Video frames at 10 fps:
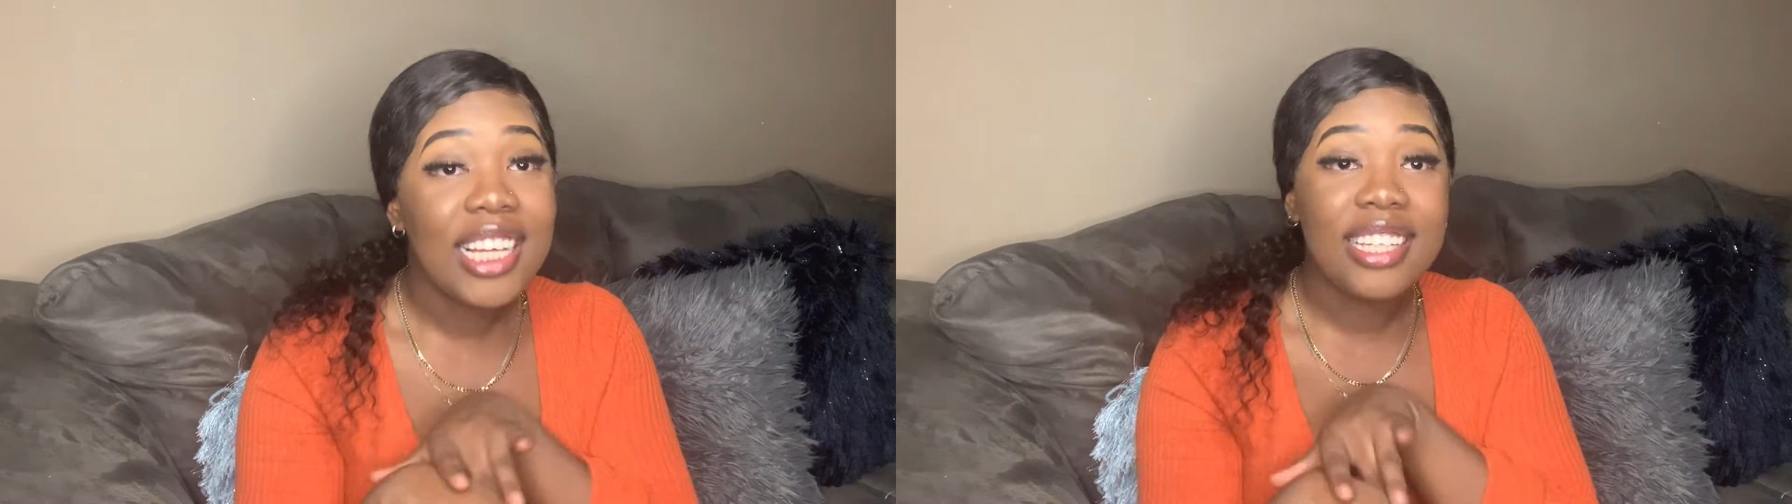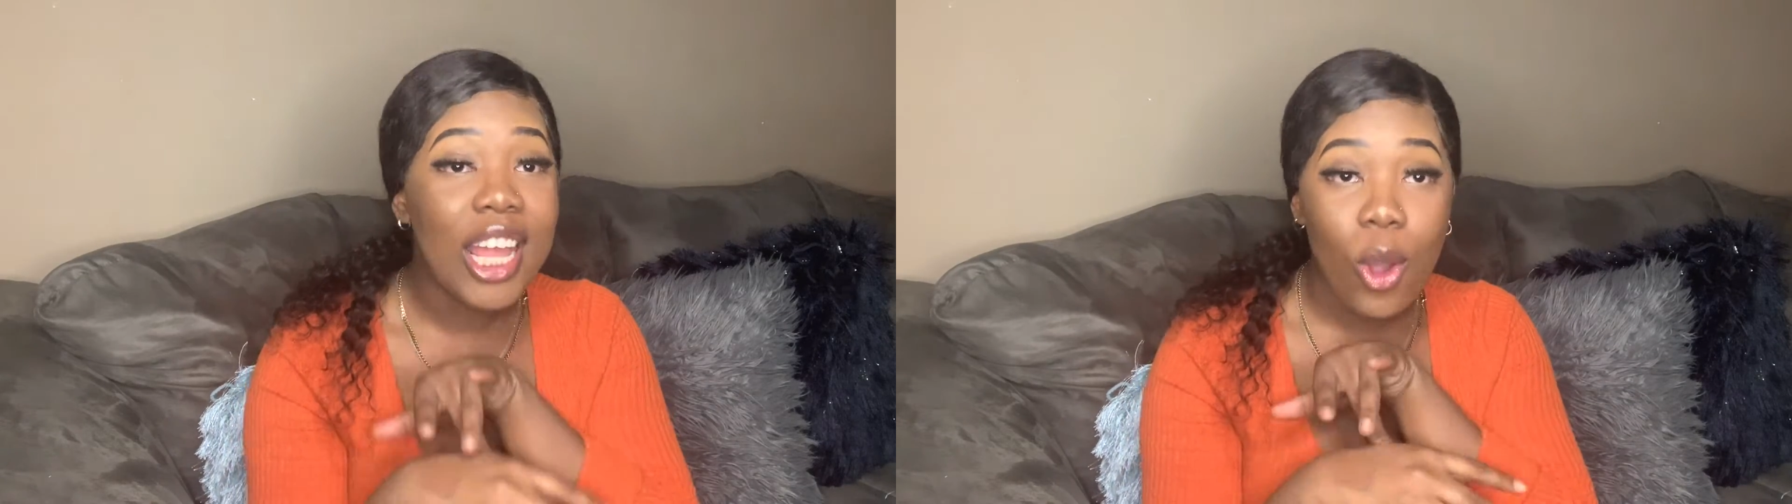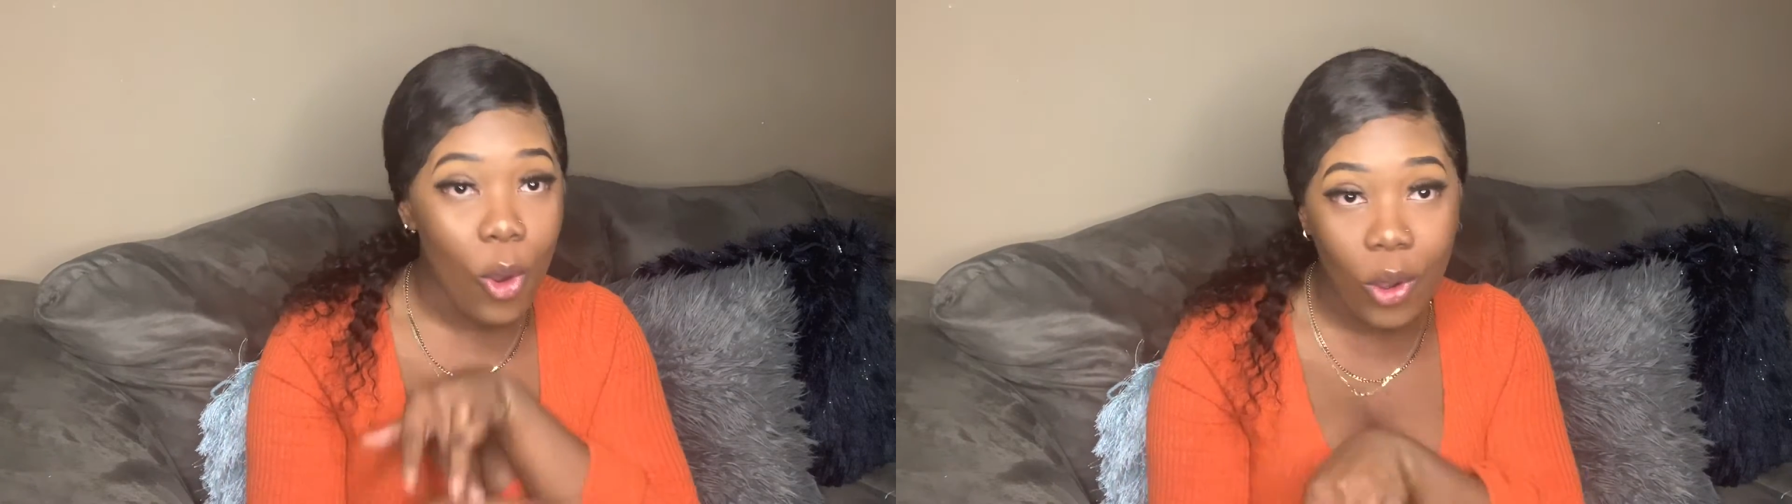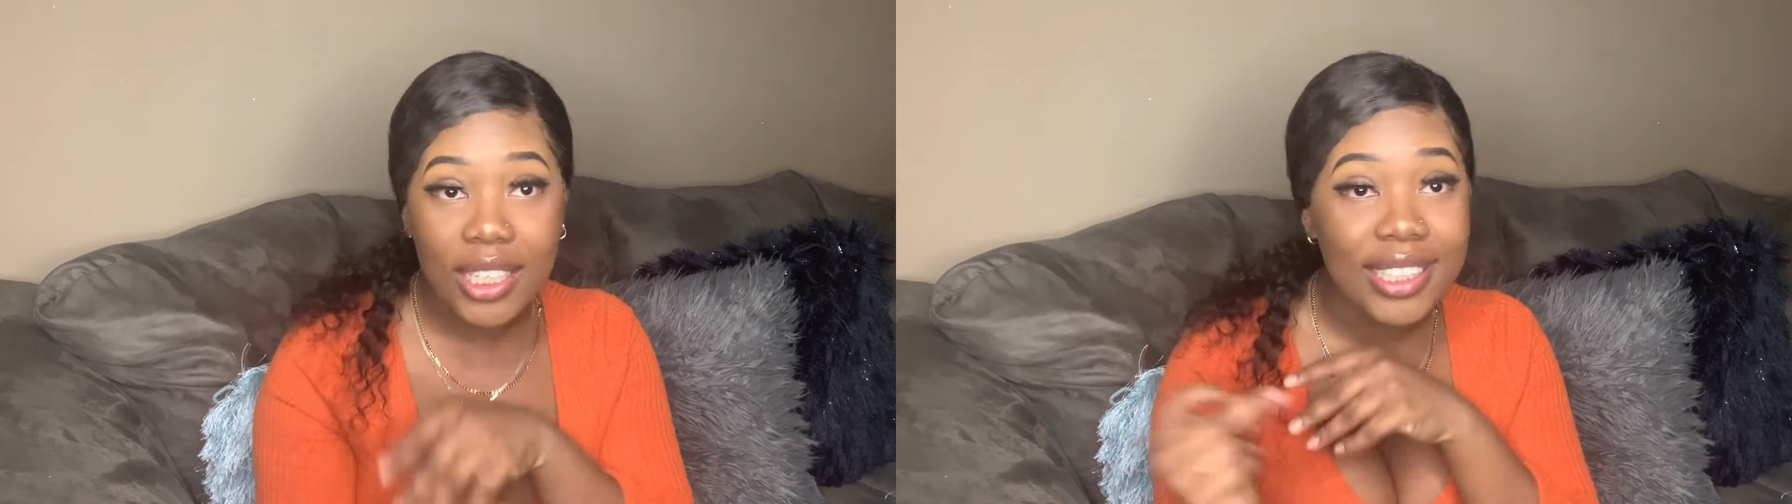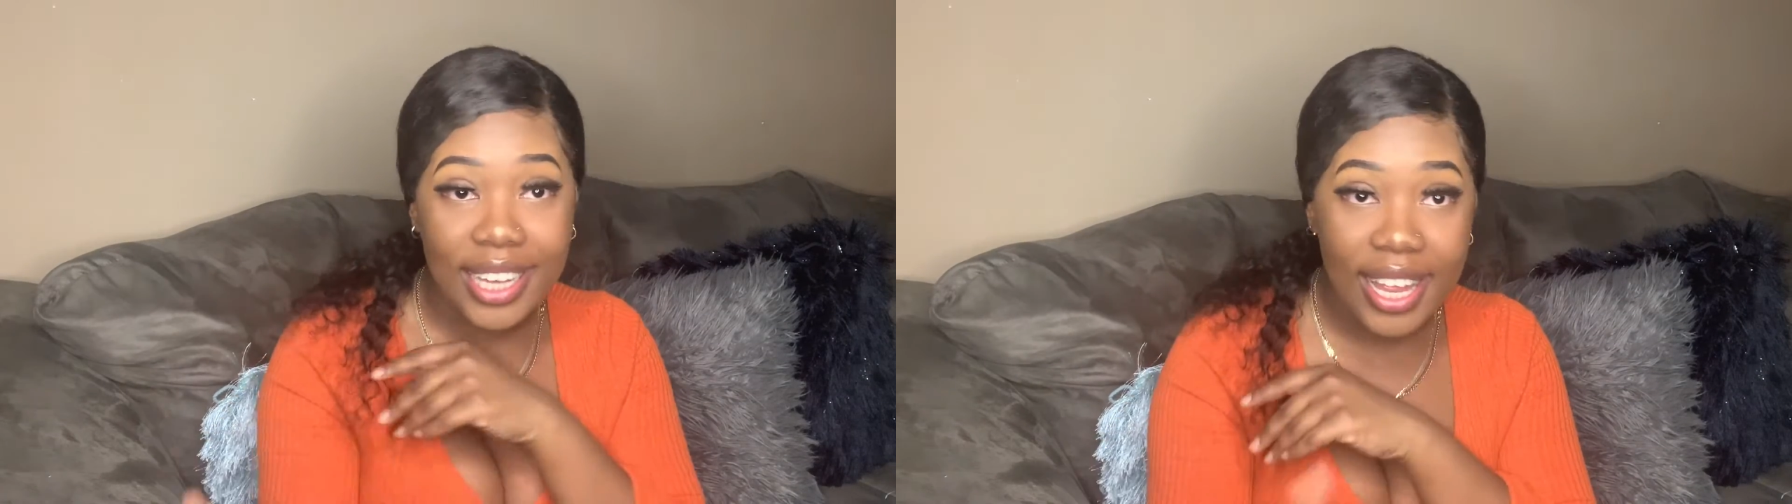They
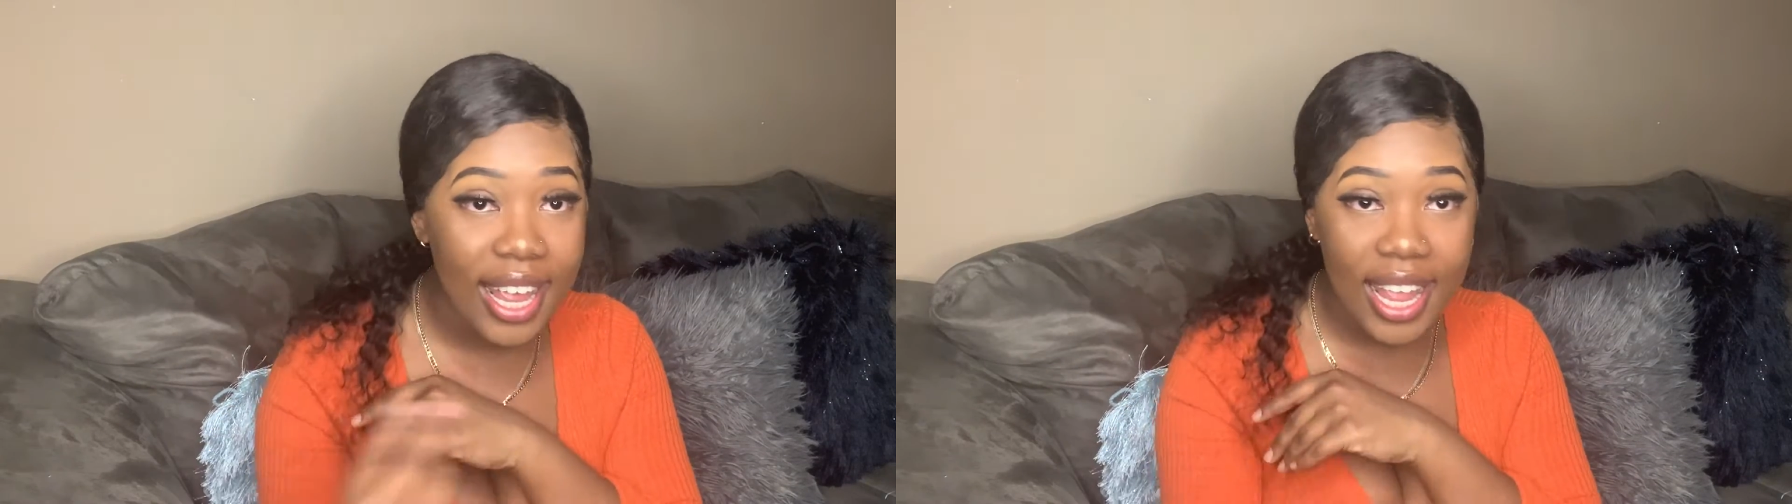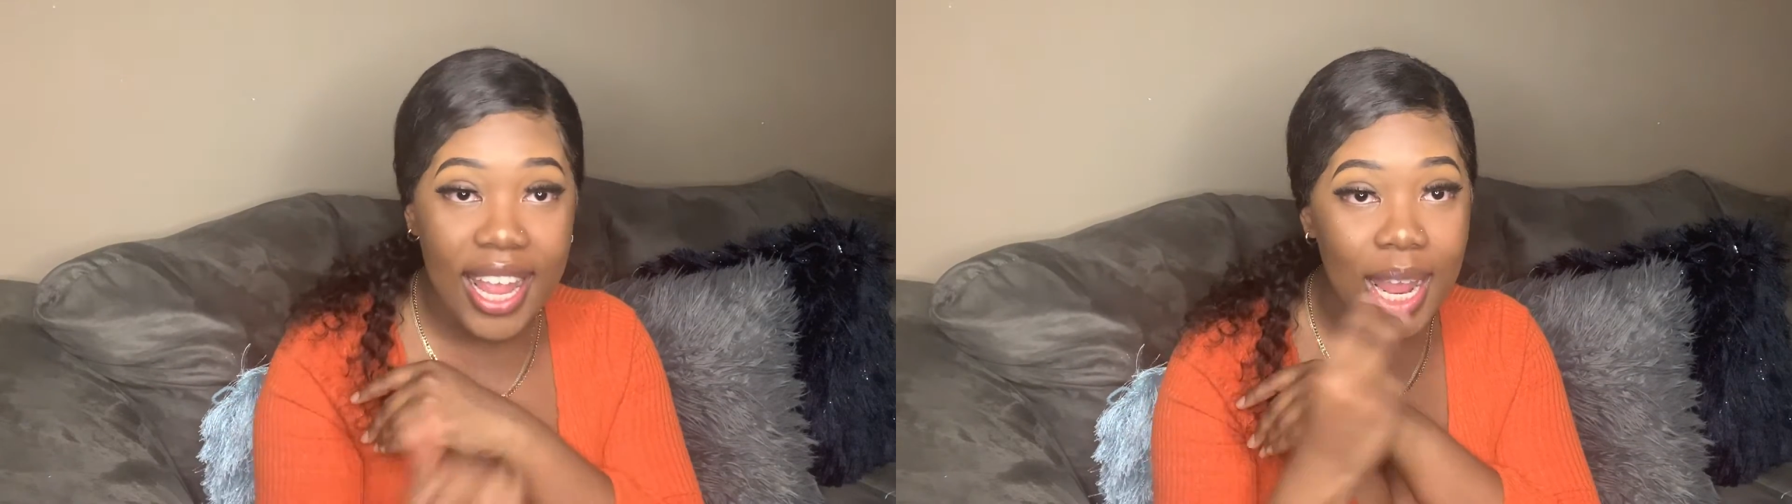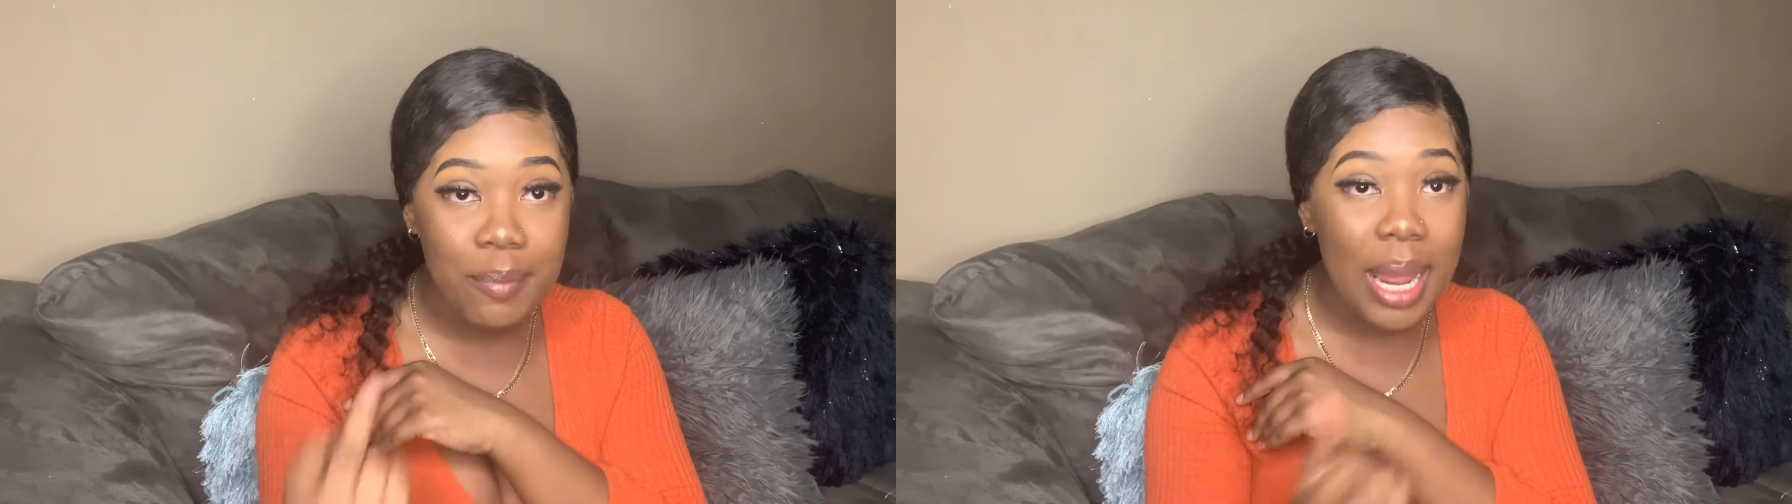on game.